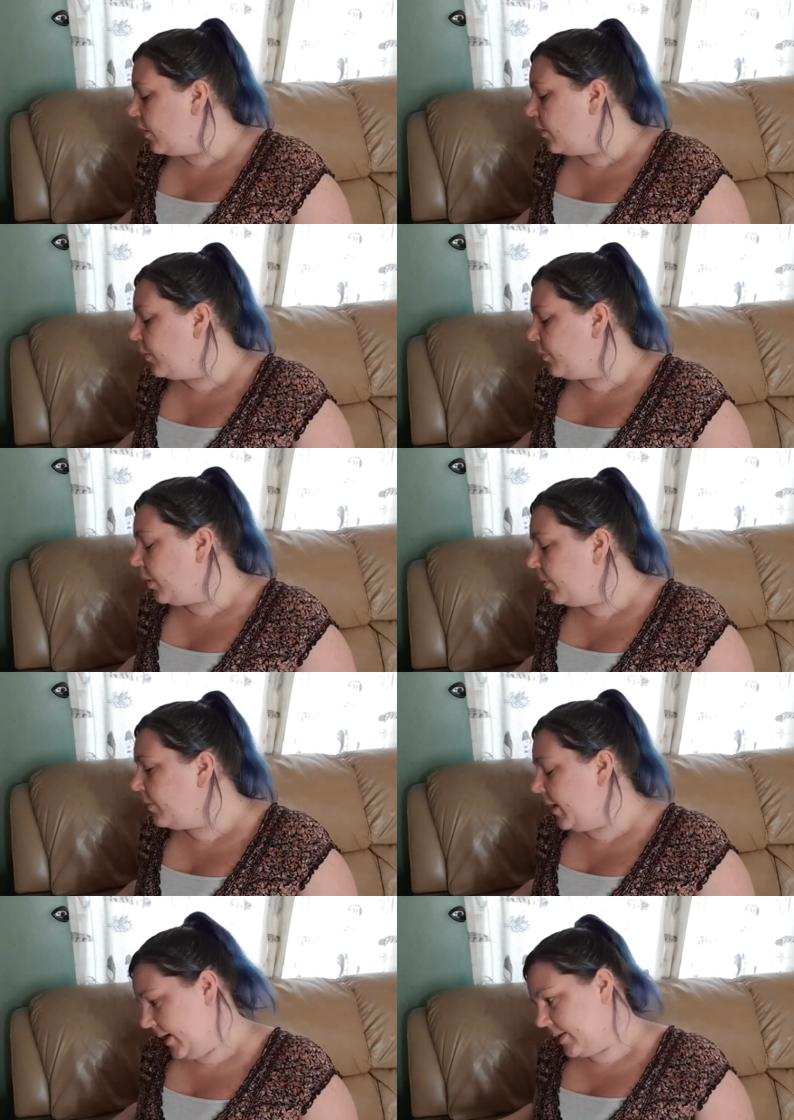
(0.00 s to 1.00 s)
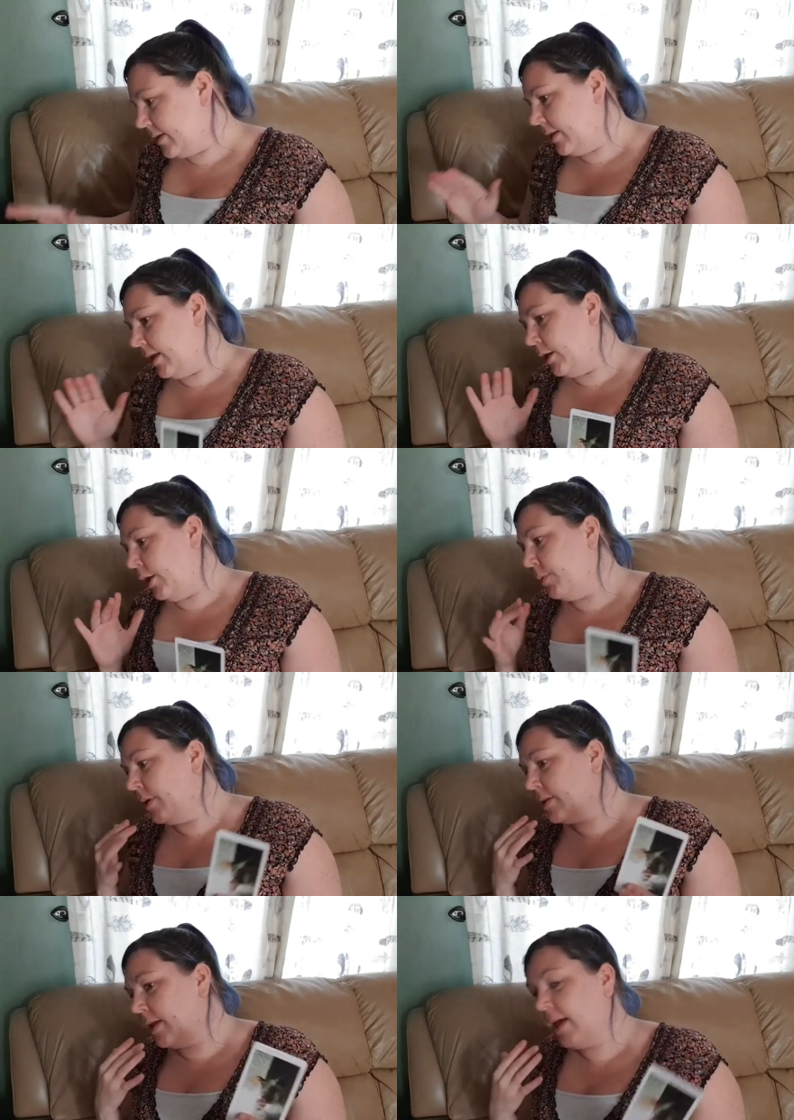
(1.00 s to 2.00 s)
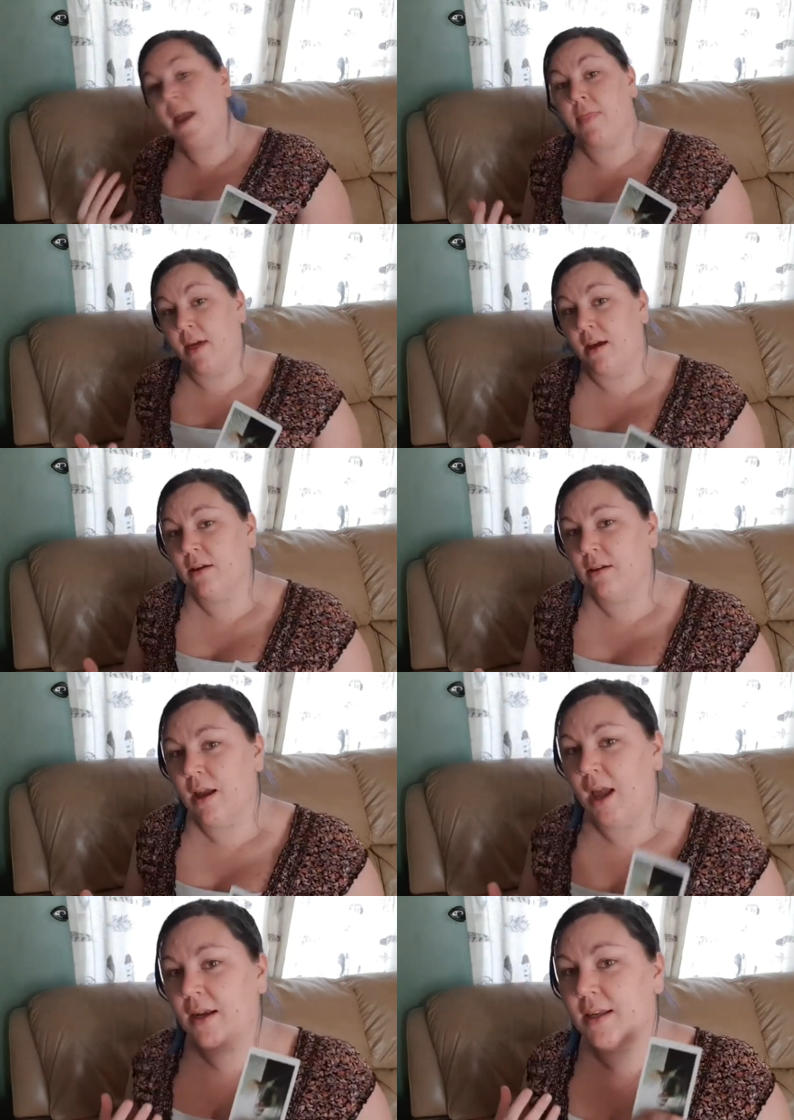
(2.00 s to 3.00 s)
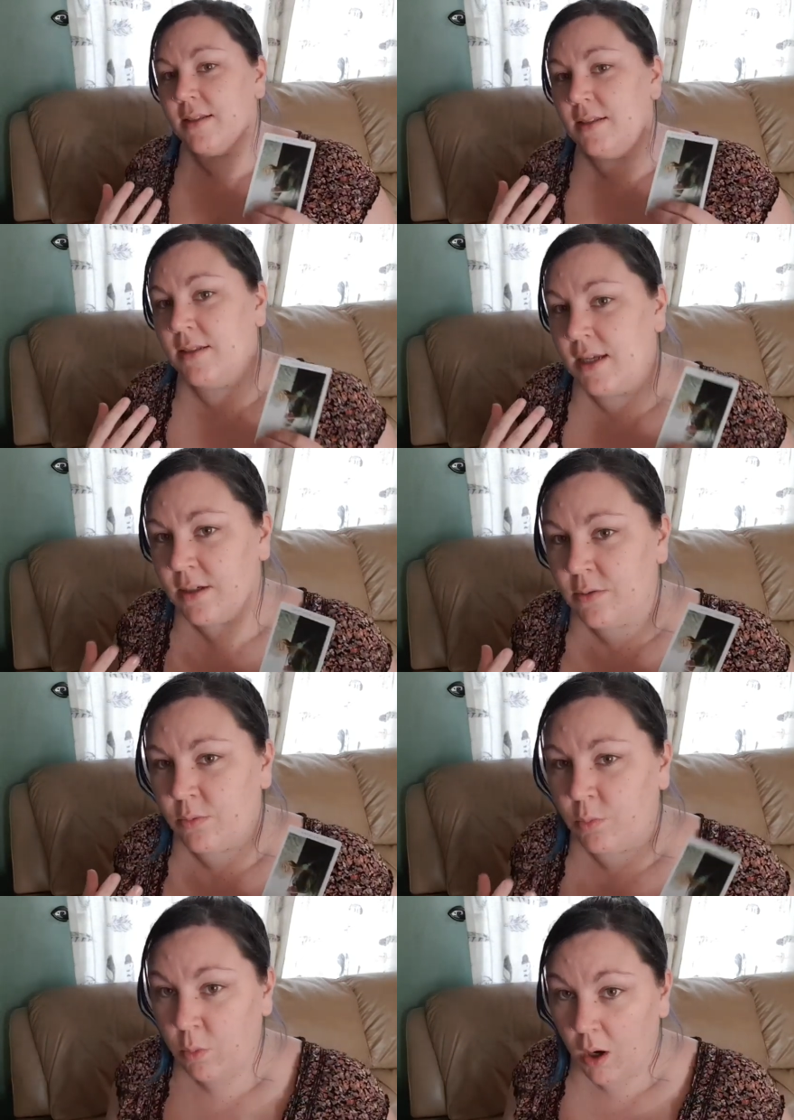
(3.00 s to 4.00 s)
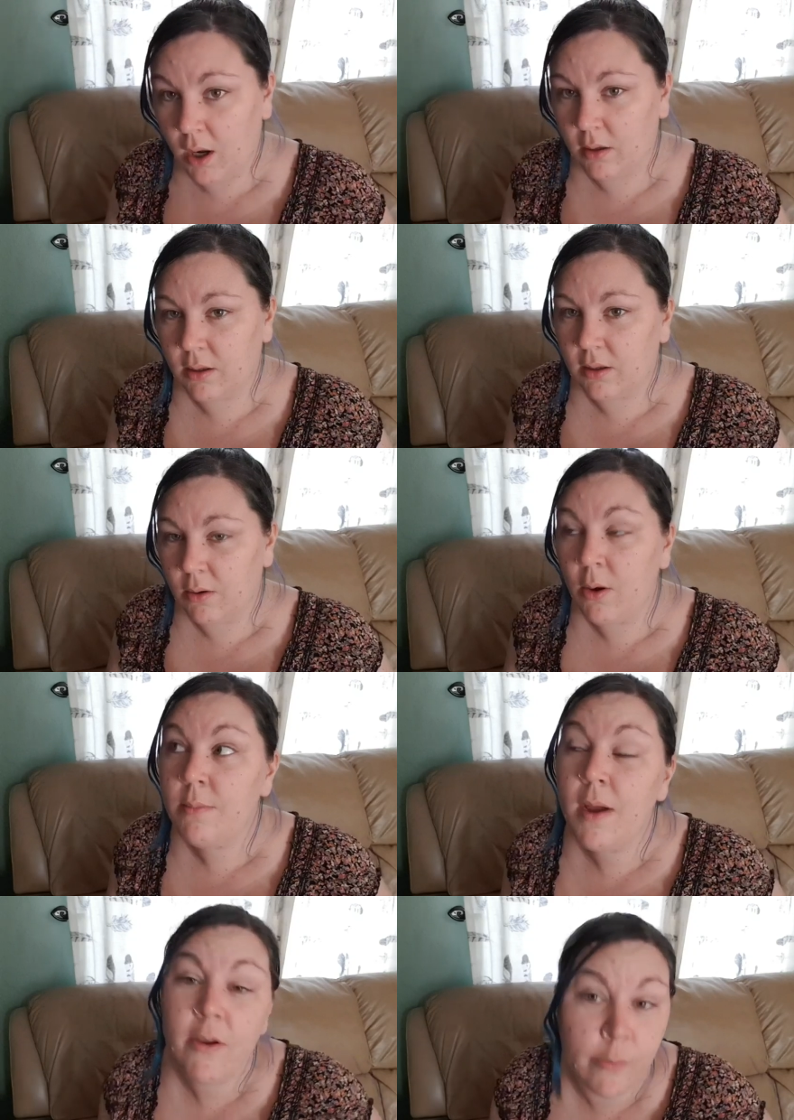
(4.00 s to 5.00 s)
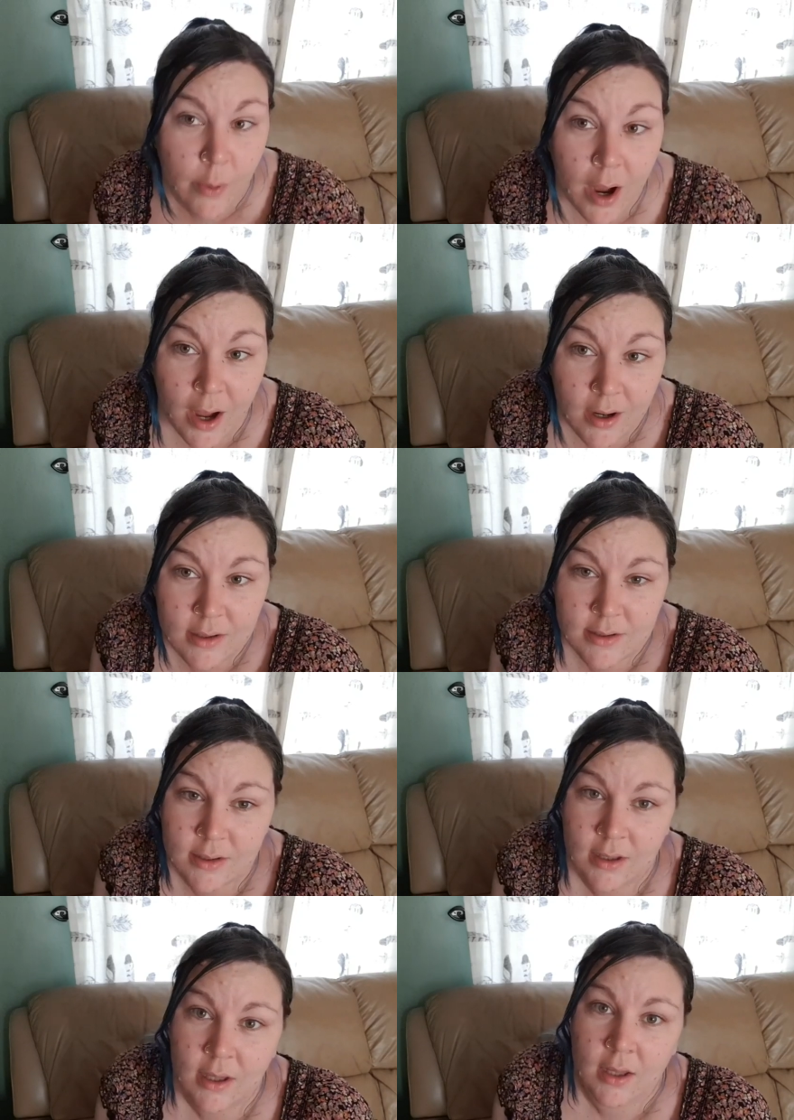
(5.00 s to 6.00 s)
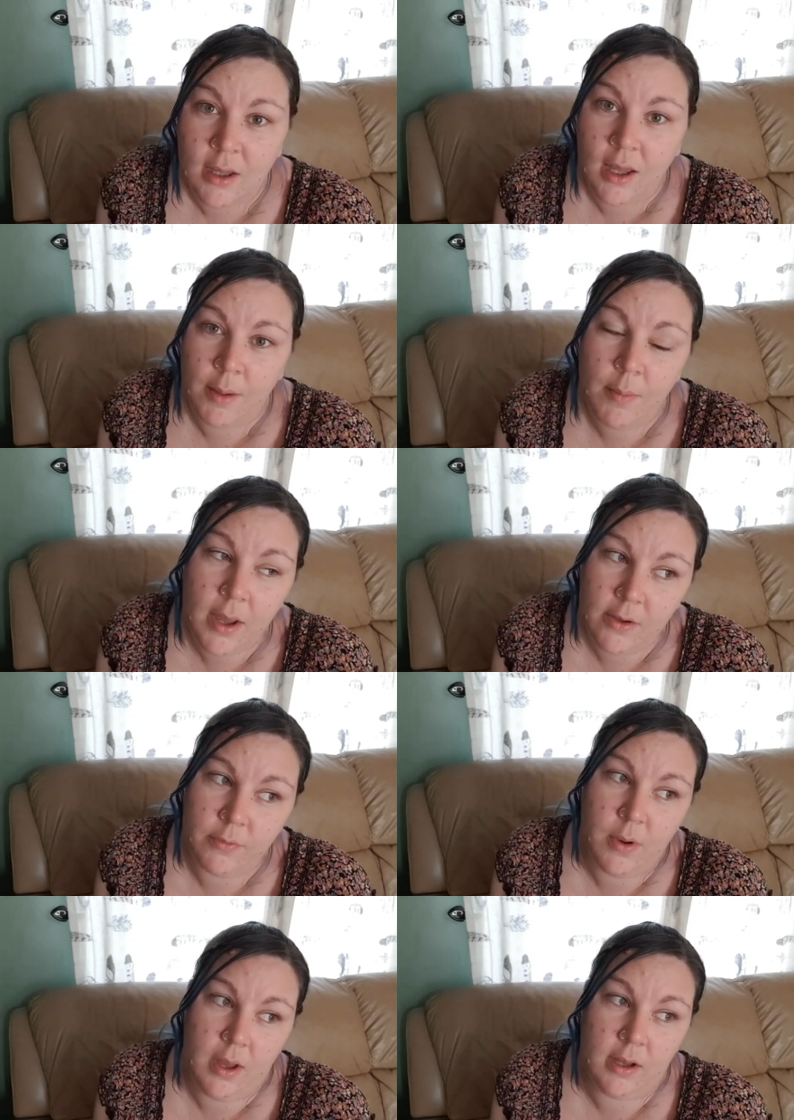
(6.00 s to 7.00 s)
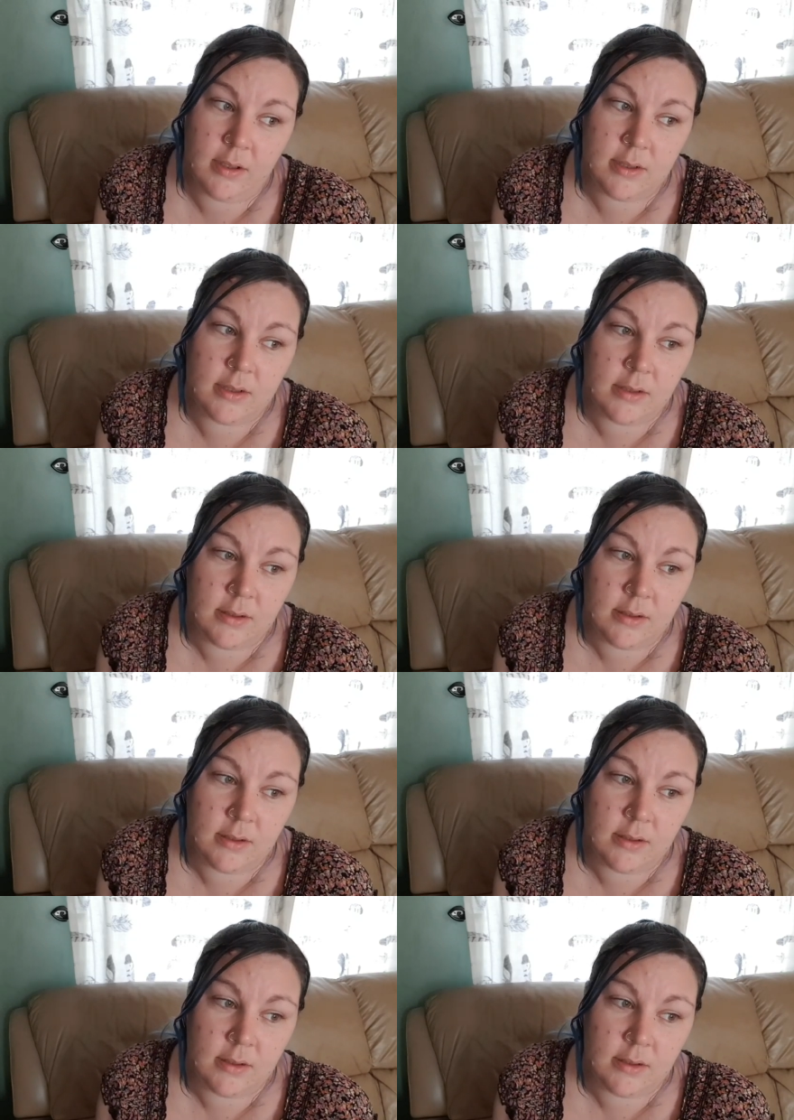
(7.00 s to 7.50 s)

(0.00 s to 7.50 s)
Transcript: The problem is that you were together and it didn't work. Or it might have worked. It might have worked.